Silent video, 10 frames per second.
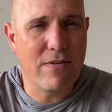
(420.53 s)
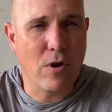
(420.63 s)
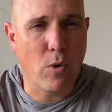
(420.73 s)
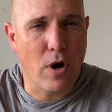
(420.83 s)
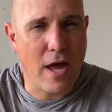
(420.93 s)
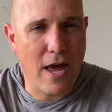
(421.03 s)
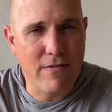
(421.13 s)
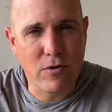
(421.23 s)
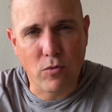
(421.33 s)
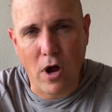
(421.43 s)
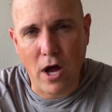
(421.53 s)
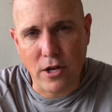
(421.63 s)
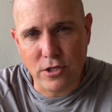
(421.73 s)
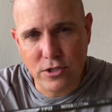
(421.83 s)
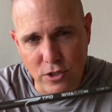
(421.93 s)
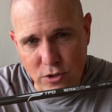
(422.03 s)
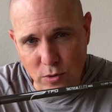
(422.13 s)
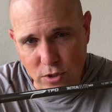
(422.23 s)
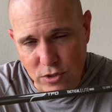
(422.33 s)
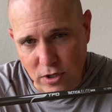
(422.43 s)
or a heavy rod should do
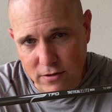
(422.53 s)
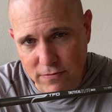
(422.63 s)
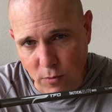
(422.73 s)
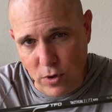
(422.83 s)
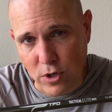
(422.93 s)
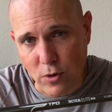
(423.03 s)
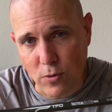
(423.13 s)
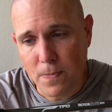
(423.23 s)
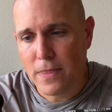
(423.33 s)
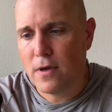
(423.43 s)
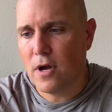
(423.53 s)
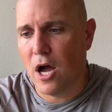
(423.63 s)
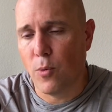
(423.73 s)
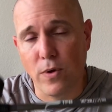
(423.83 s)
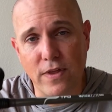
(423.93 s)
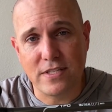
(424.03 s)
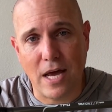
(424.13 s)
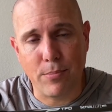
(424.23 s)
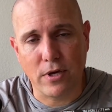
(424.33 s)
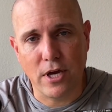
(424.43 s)
the trick for you with this
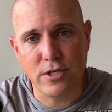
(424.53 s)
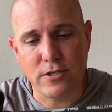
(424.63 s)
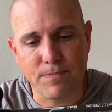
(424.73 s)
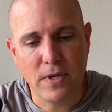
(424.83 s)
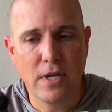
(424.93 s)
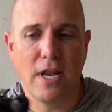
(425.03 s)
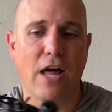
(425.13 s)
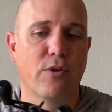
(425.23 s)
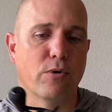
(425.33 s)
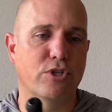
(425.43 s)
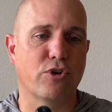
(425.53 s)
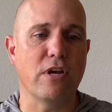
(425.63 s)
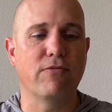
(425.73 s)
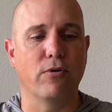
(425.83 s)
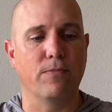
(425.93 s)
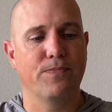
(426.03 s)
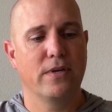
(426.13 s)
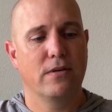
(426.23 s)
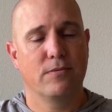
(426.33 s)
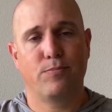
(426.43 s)
application. Now the retrieval,
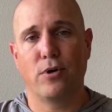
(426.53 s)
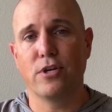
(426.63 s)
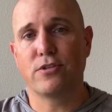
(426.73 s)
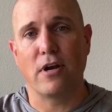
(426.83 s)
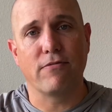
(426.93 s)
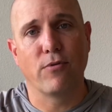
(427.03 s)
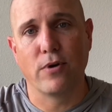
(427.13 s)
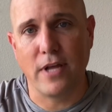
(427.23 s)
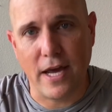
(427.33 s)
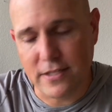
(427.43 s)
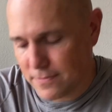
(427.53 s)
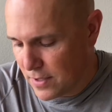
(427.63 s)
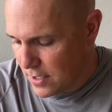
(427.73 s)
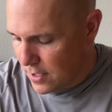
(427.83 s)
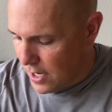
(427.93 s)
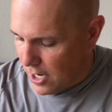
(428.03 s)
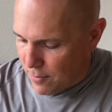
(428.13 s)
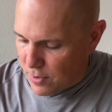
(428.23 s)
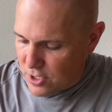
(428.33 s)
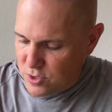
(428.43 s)
pretty straightforward, guys.
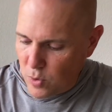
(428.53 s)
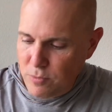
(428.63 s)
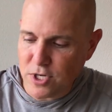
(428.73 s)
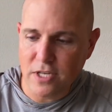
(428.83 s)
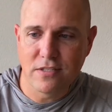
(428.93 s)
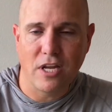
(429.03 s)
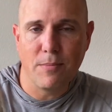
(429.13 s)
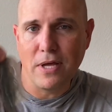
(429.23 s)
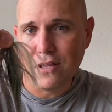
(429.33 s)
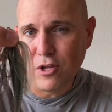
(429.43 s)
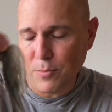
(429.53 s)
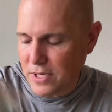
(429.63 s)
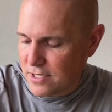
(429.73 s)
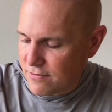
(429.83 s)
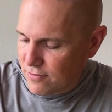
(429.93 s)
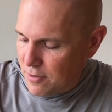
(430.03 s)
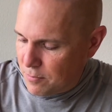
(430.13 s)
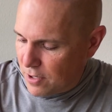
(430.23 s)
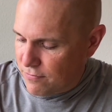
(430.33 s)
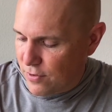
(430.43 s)
A swim jig is gonna be a little bit different,
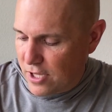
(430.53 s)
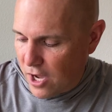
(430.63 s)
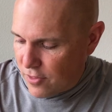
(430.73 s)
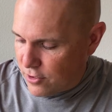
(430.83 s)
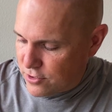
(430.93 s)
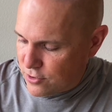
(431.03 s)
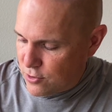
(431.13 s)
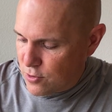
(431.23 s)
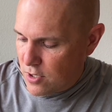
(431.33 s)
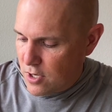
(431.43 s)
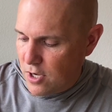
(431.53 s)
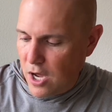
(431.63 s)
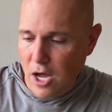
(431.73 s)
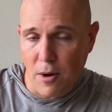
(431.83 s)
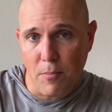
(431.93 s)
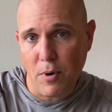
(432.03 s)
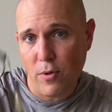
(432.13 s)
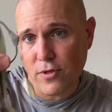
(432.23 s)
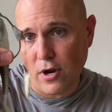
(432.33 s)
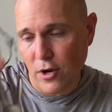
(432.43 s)
but for the other two, both
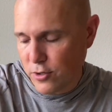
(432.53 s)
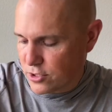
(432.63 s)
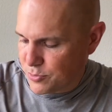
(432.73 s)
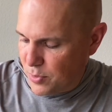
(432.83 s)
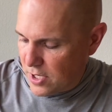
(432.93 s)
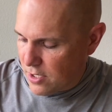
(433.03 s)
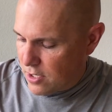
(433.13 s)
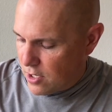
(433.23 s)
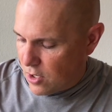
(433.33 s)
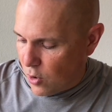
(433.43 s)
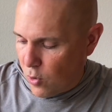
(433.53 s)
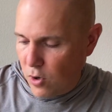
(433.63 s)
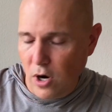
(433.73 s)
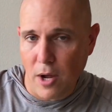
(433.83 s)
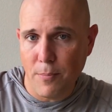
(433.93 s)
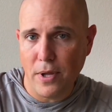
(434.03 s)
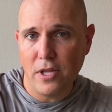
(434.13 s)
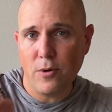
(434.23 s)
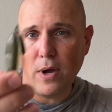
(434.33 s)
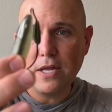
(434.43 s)
an underspin or a belly
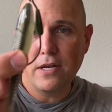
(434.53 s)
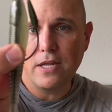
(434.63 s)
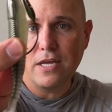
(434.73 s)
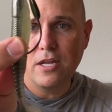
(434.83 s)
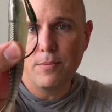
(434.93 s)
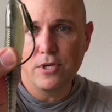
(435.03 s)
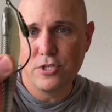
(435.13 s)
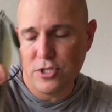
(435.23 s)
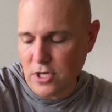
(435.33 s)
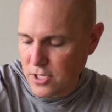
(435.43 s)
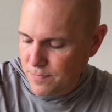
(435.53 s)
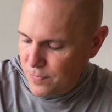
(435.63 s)
weighted EWG